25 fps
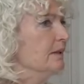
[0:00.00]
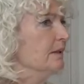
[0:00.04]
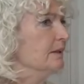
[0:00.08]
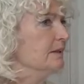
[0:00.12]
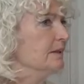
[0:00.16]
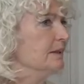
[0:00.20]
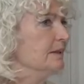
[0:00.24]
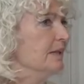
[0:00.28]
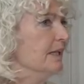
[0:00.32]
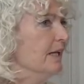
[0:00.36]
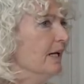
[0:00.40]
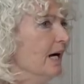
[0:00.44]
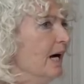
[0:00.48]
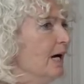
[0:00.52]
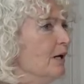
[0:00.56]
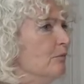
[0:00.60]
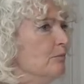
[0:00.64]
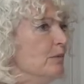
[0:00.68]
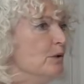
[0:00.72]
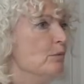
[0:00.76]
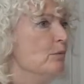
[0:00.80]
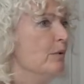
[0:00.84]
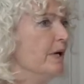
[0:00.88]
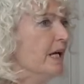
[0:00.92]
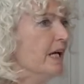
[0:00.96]
say I'm
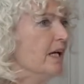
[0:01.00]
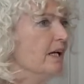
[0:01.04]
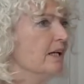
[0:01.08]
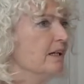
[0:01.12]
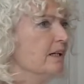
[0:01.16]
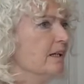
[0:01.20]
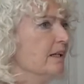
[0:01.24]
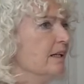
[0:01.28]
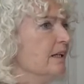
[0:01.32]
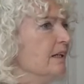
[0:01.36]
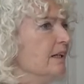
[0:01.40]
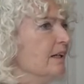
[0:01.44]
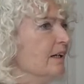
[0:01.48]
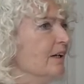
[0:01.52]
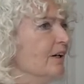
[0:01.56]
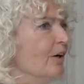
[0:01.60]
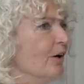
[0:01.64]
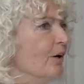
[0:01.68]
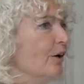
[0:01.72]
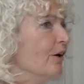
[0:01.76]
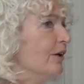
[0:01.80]
awake, mm-hmm.